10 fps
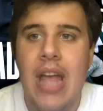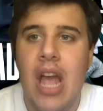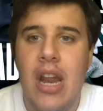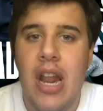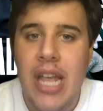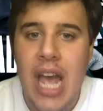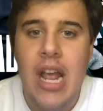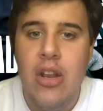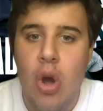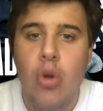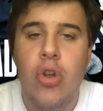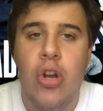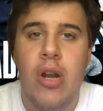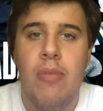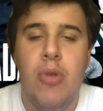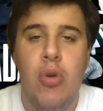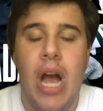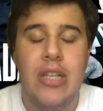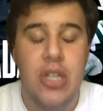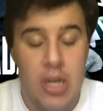again, I know you
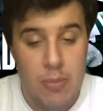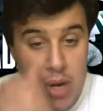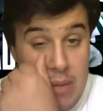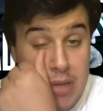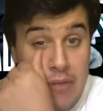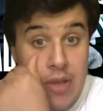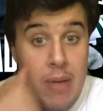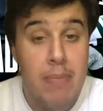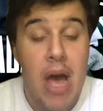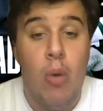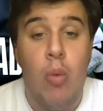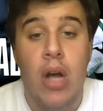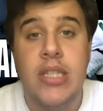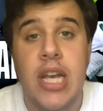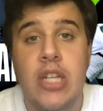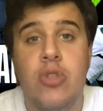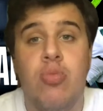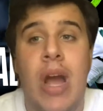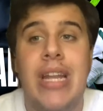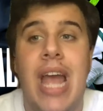guys are gonna bring up Le'Veon Bell. Well, I'll tell you this
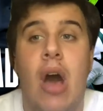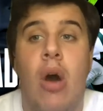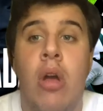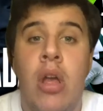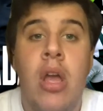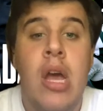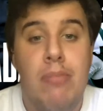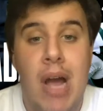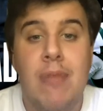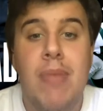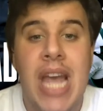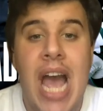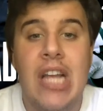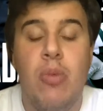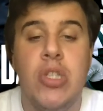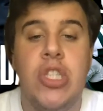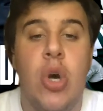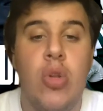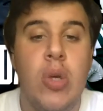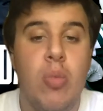right now. Mike McCagnon was the
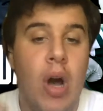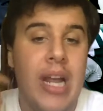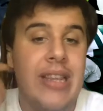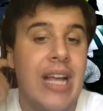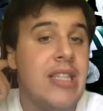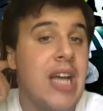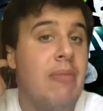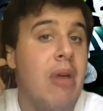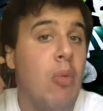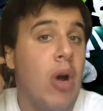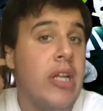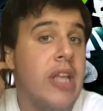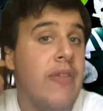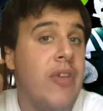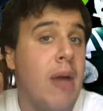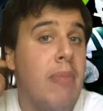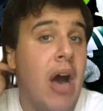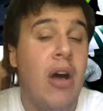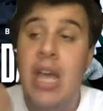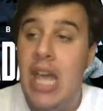only one at that time that wanted Le'Veon Bell.
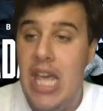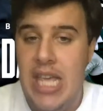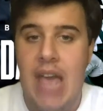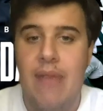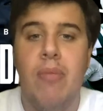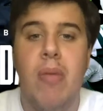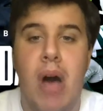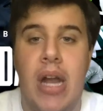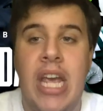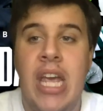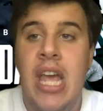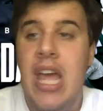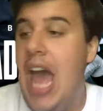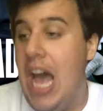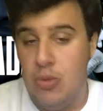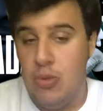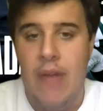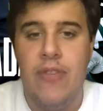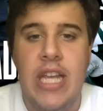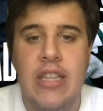He gave him the money, as
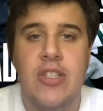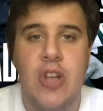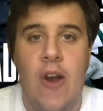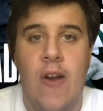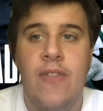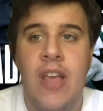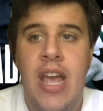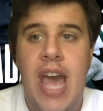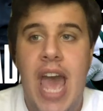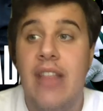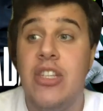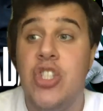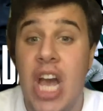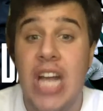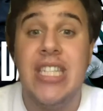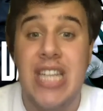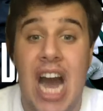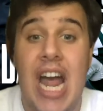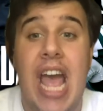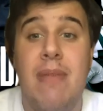rightfully deserved, and the Jets got
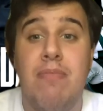a